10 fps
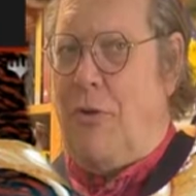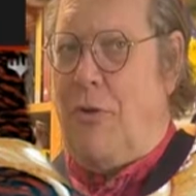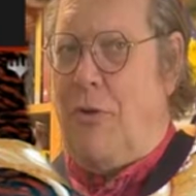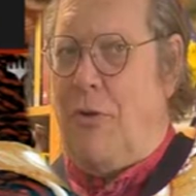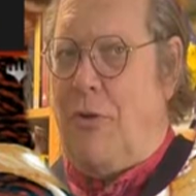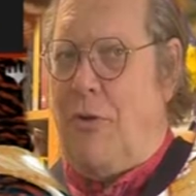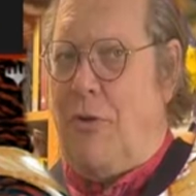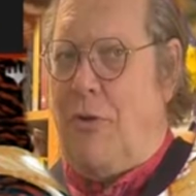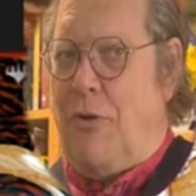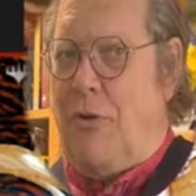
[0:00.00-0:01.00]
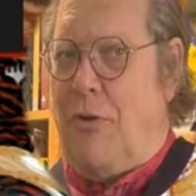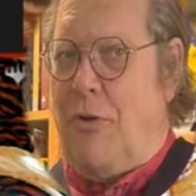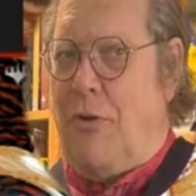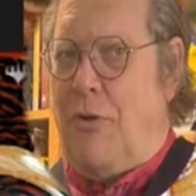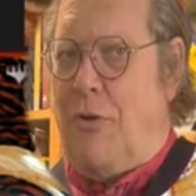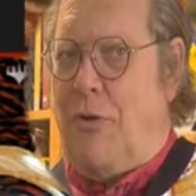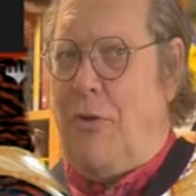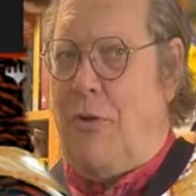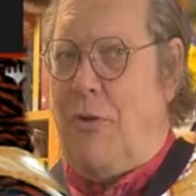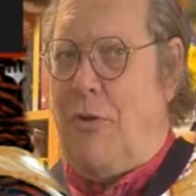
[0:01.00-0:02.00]

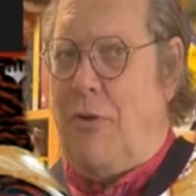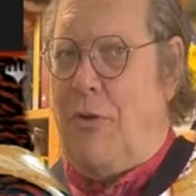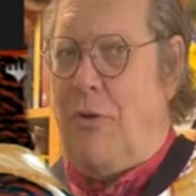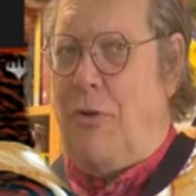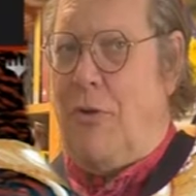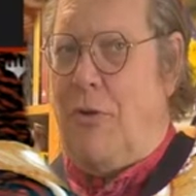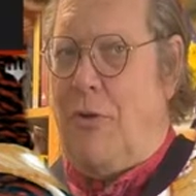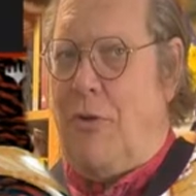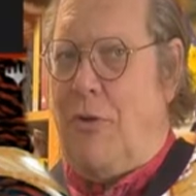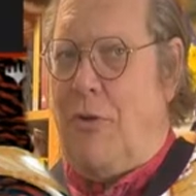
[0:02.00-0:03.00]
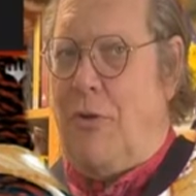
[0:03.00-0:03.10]
[no speech]